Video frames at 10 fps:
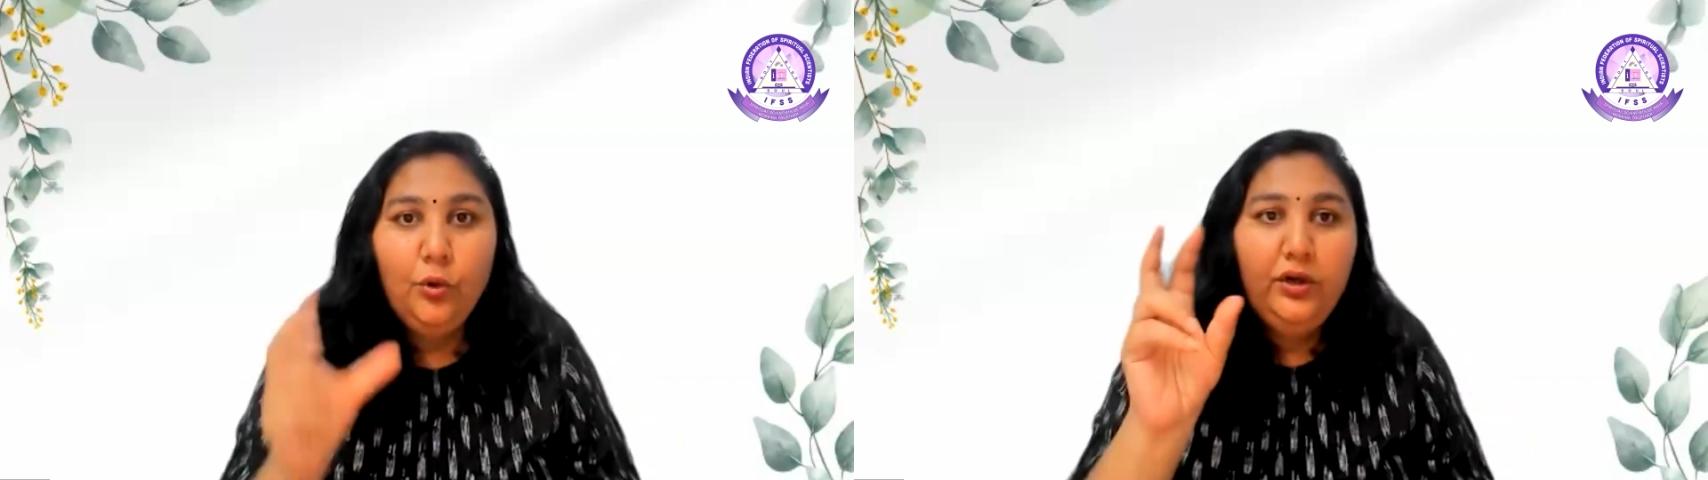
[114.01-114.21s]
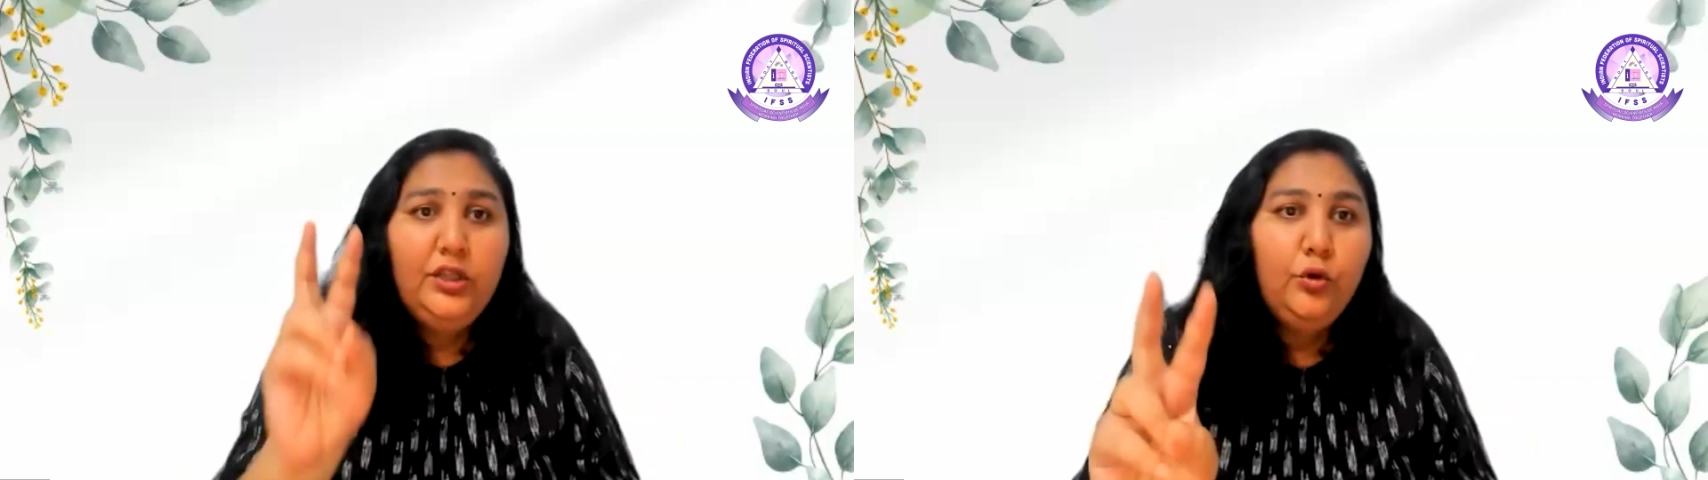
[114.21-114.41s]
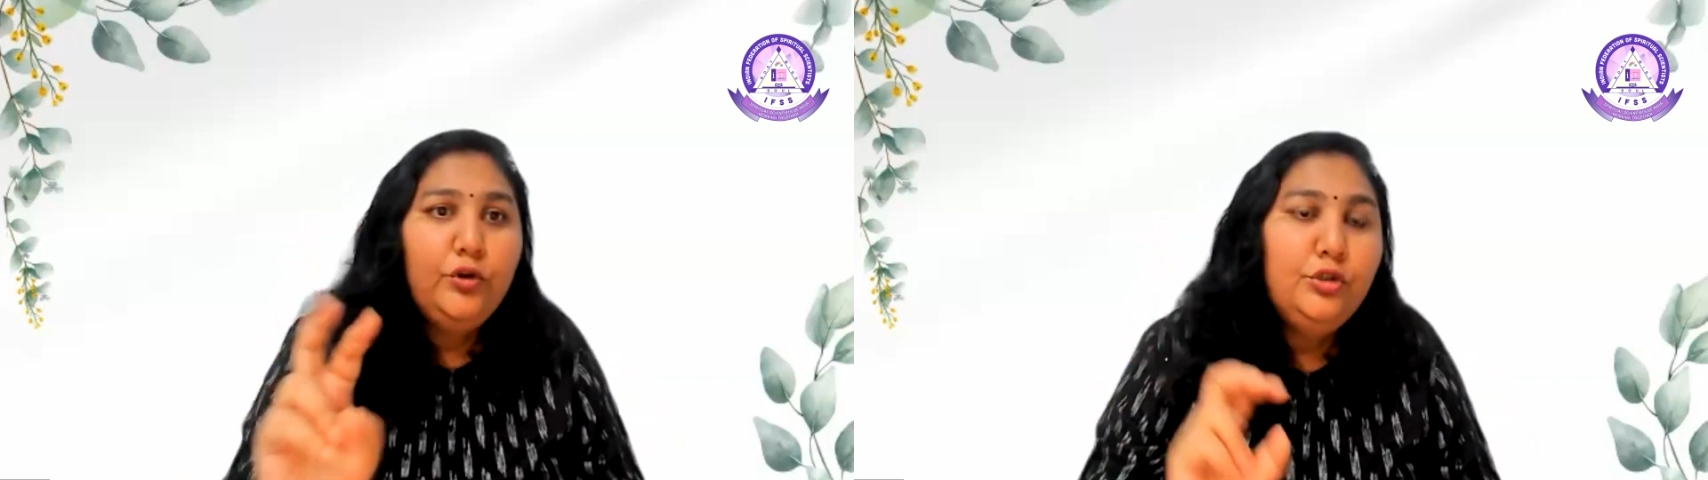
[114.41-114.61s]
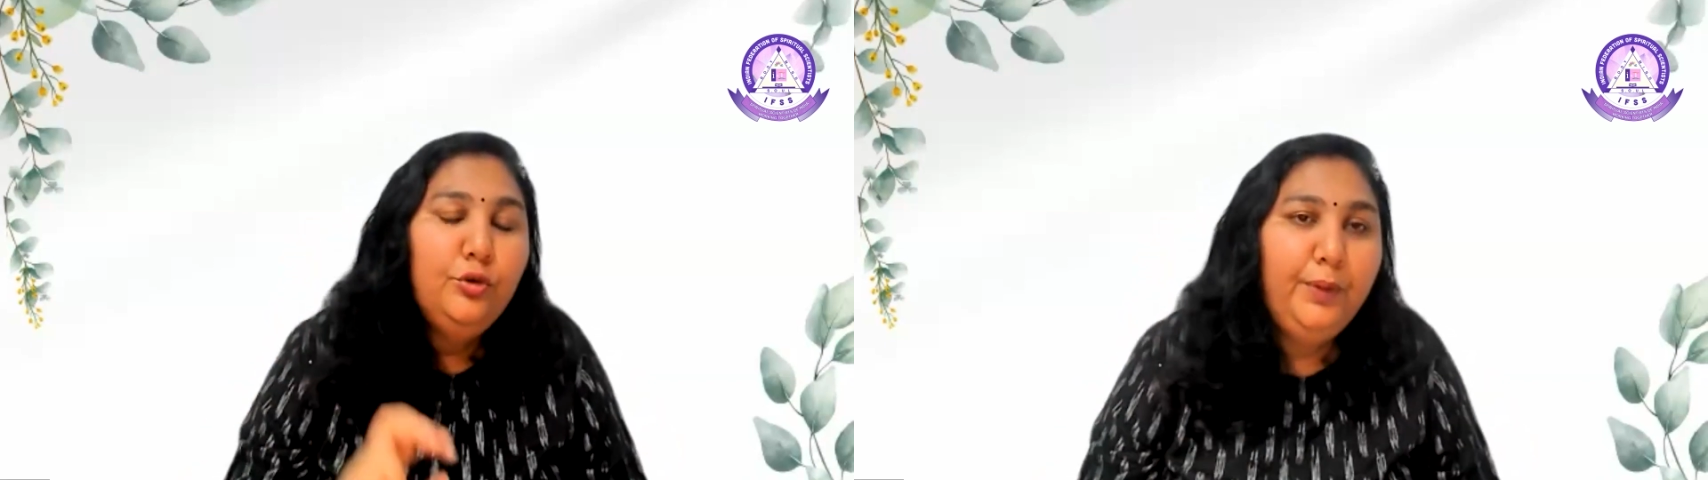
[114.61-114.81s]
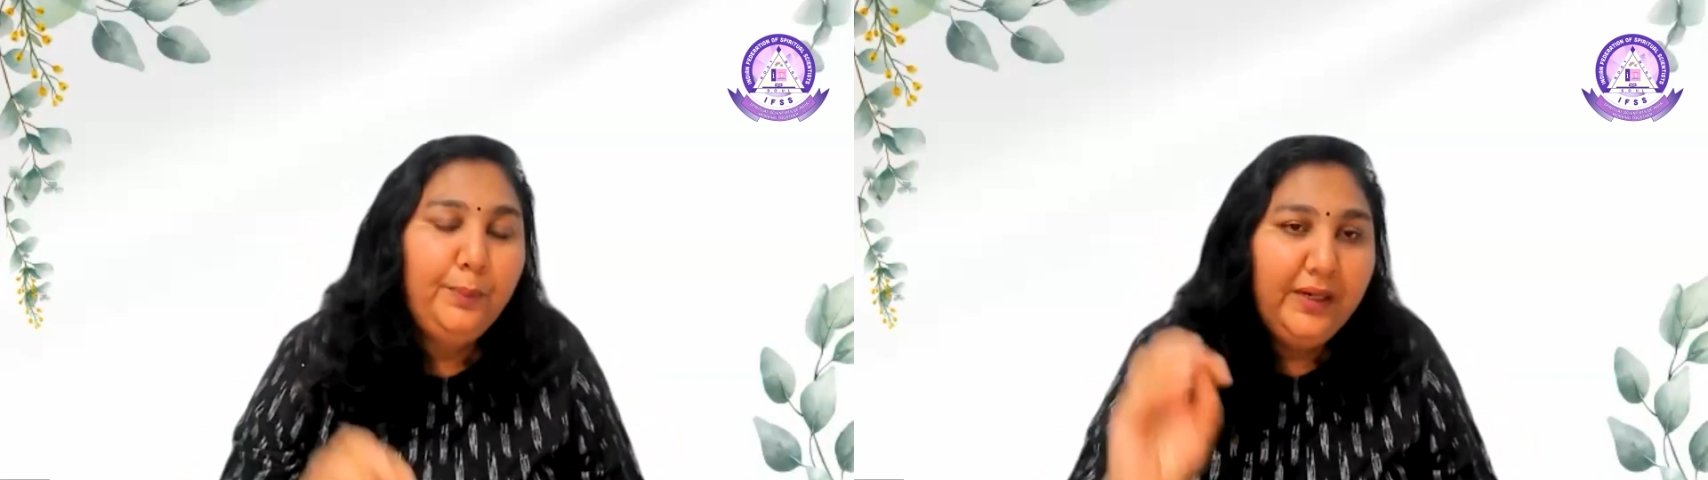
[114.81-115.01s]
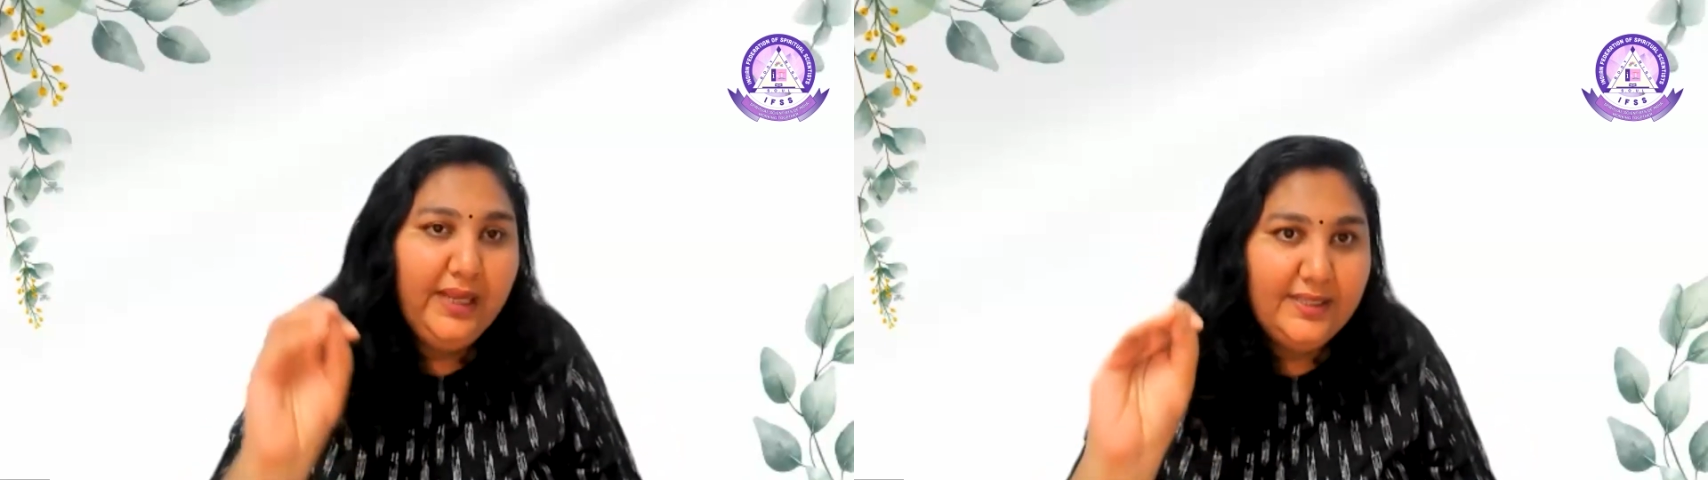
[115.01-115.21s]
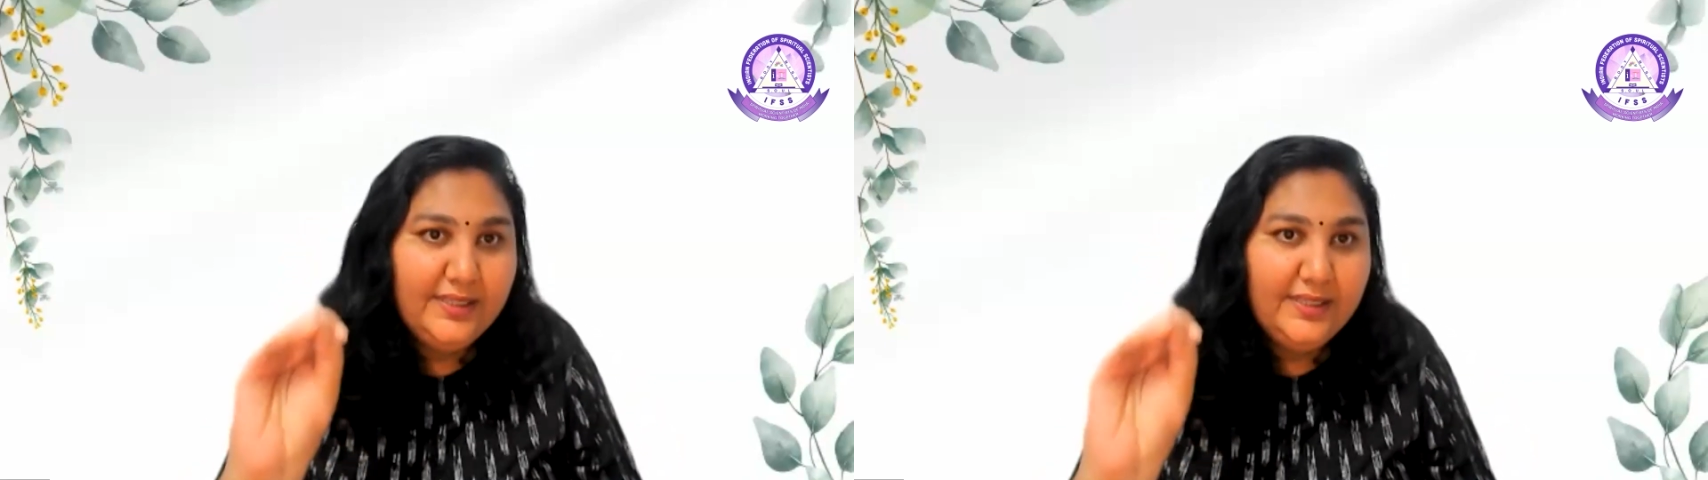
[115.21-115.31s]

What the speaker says: Only those two people can